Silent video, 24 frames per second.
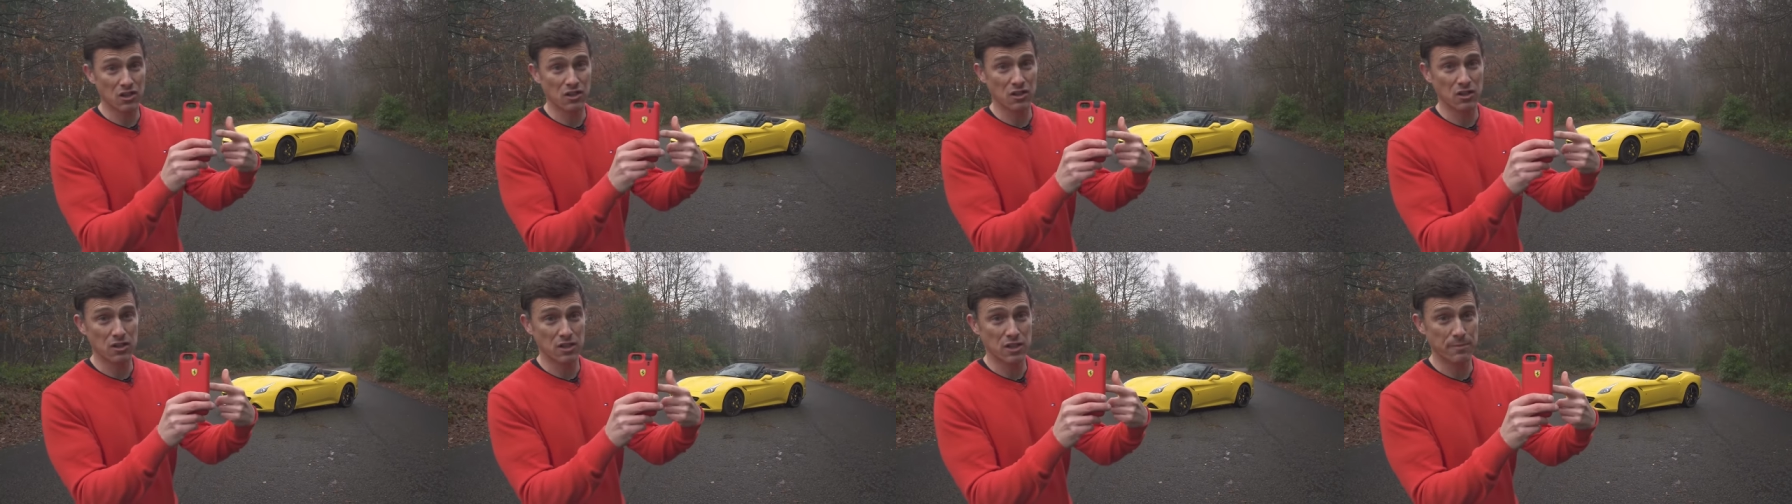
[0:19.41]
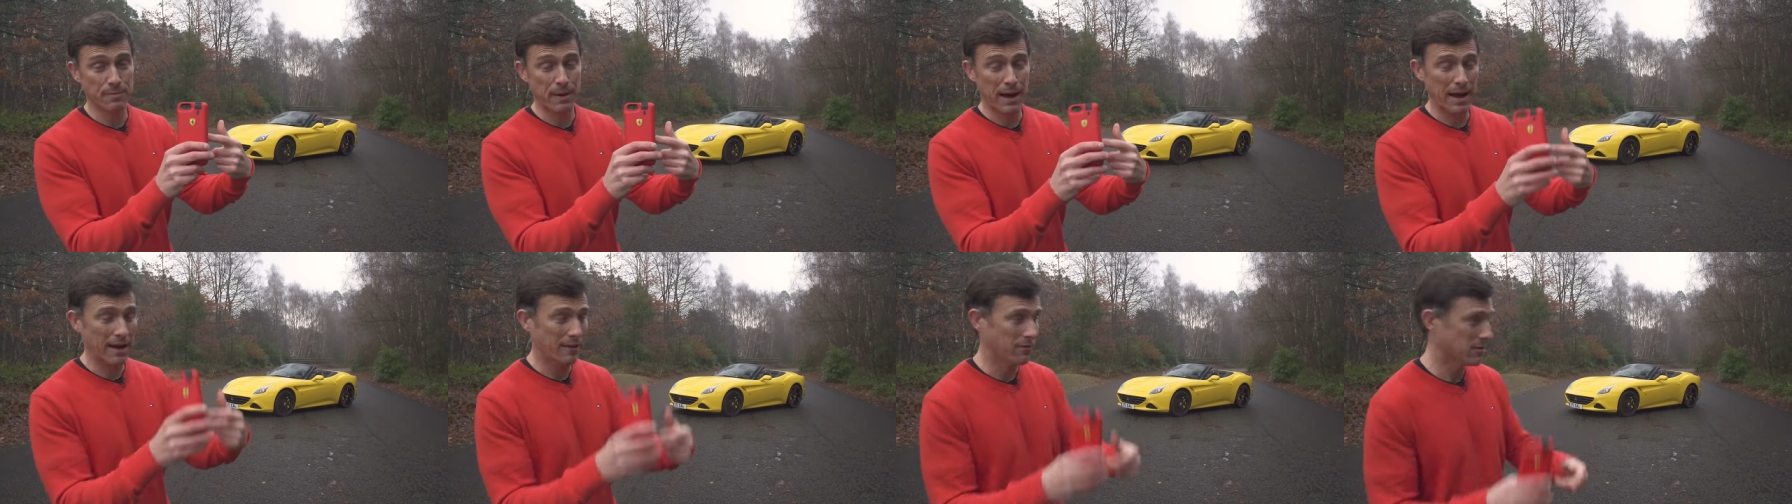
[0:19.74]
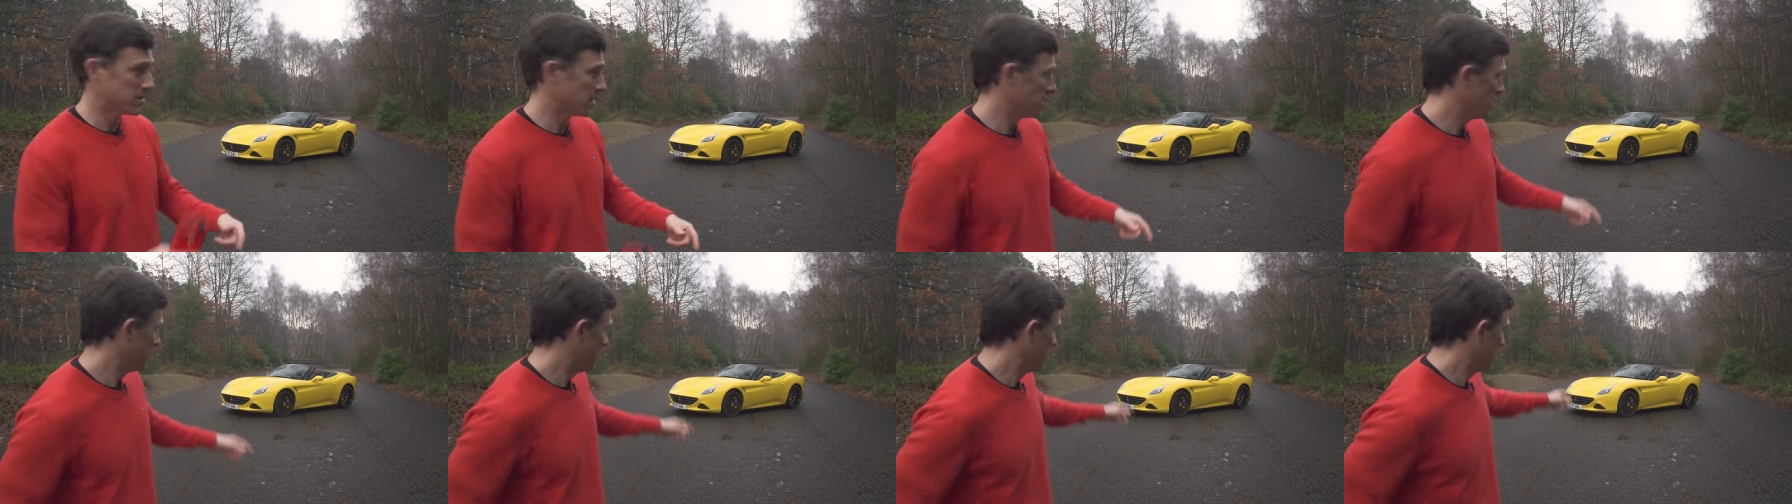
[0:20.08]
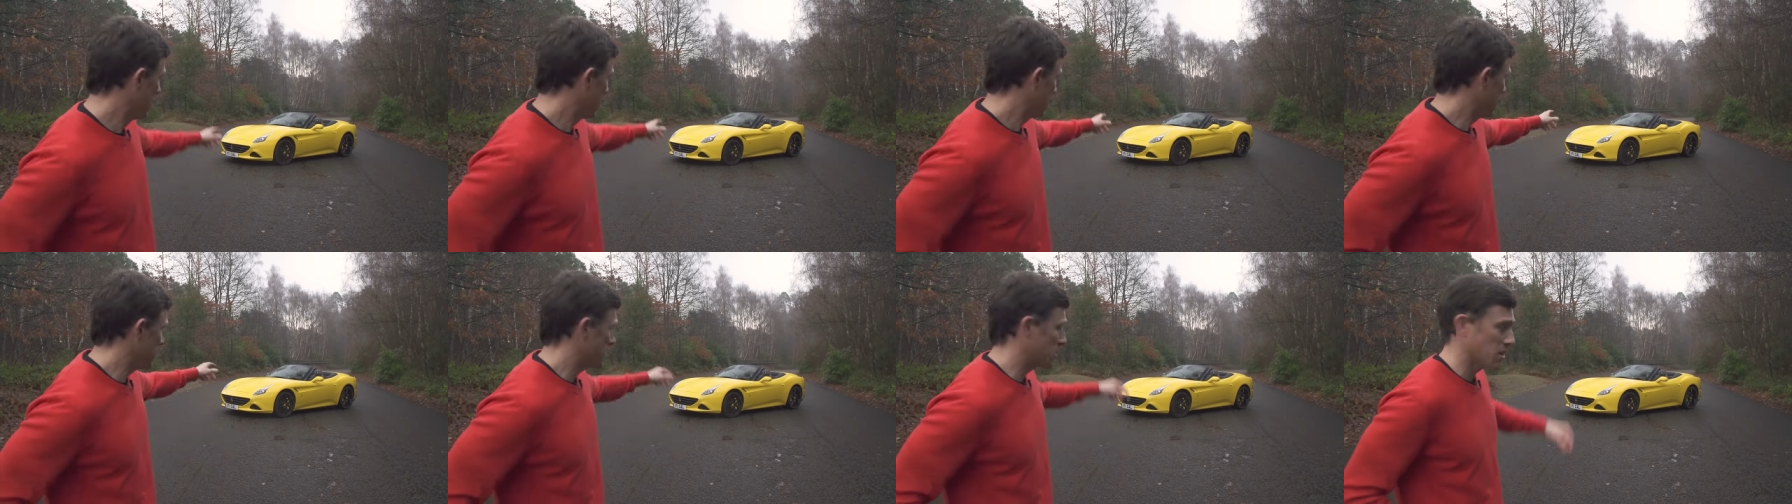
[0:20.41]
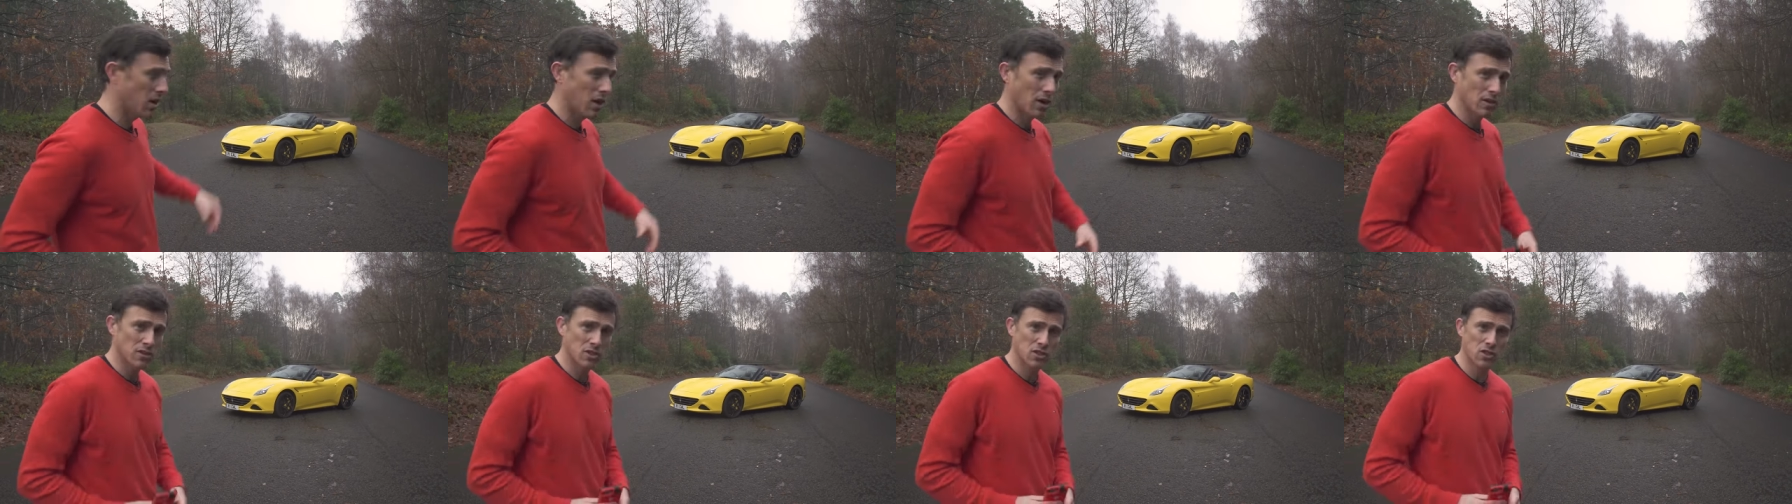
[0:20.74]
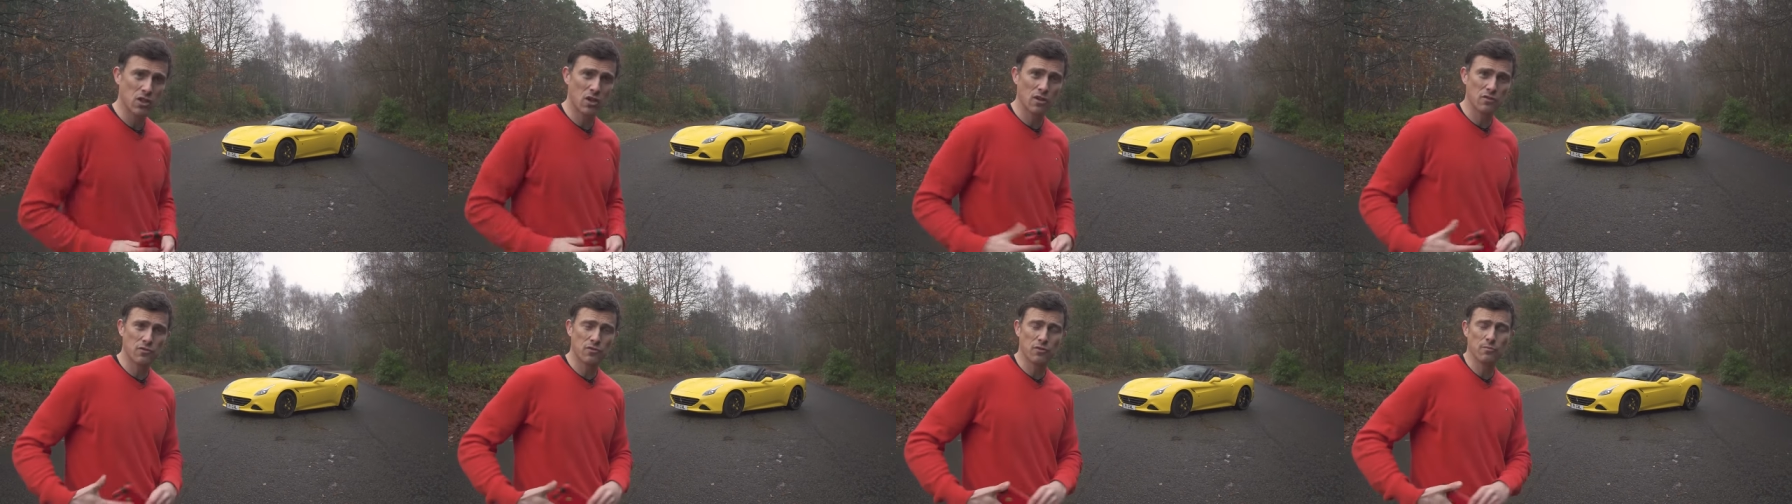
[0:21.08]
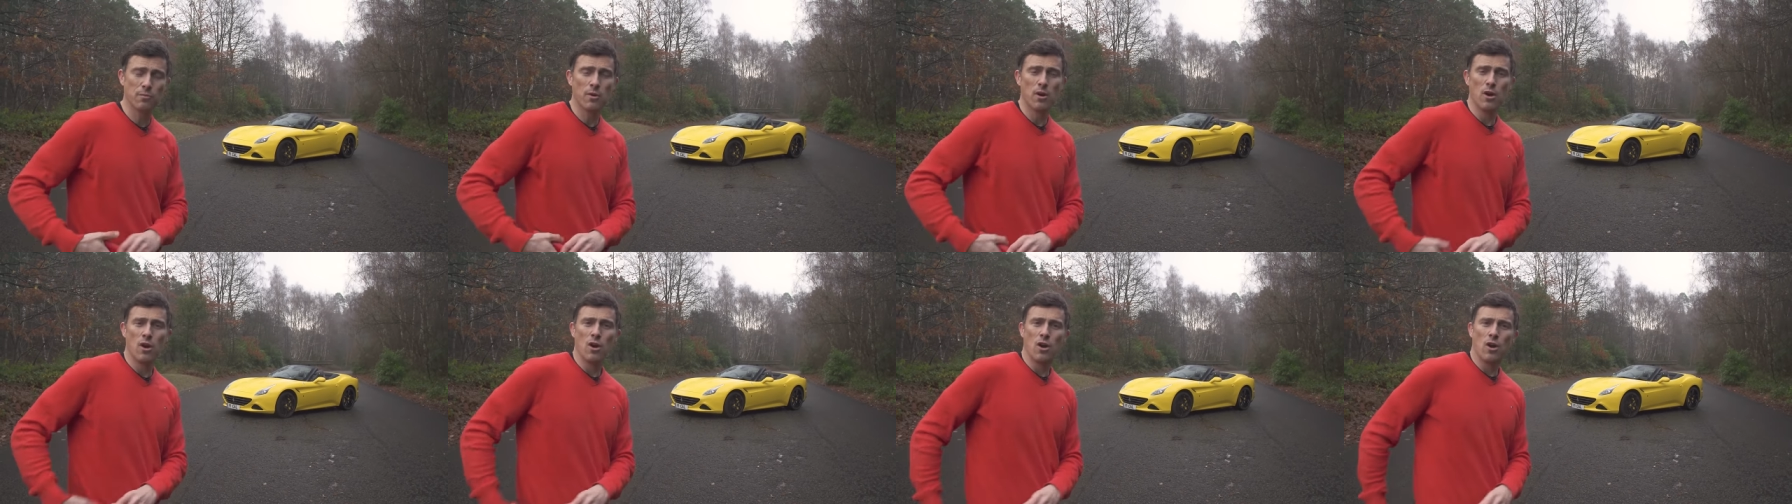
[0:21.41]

£30. This car starts from